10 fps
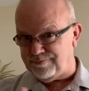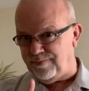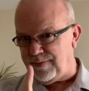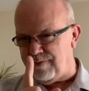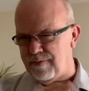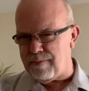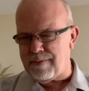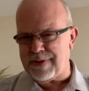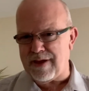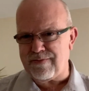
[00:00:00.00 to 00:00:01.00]

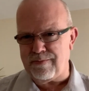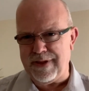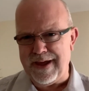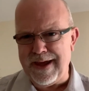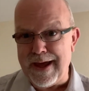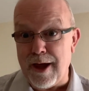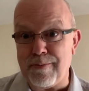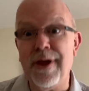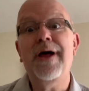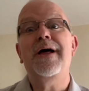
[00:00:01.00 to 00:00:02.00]
Remember that from the
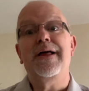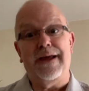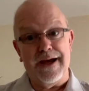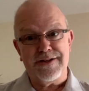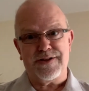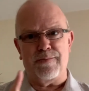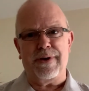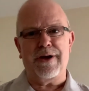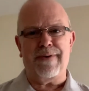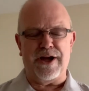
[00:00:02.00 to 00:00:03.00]
e-Up? Yes, the
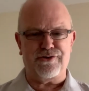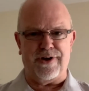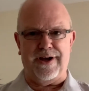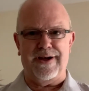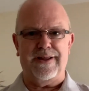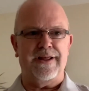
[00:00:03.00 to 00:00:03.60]
bigger battery.